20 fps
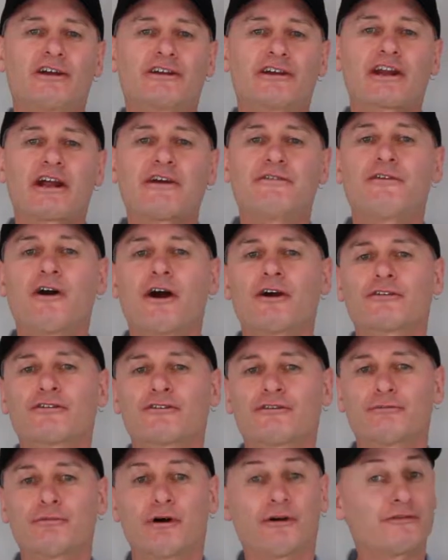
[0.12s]
G'day
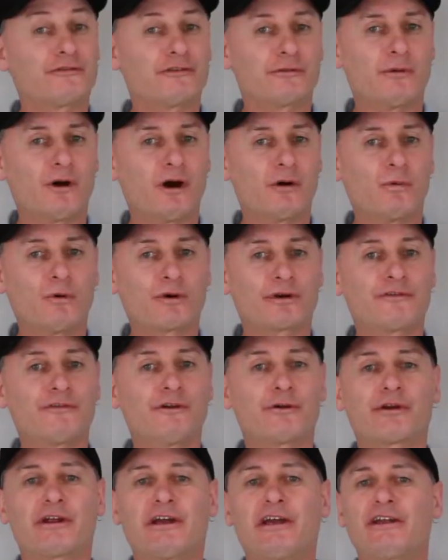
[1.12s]
folks, Rod from Water
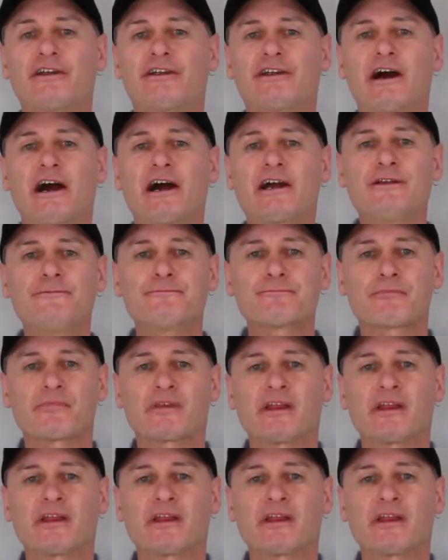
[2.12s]
Filter here today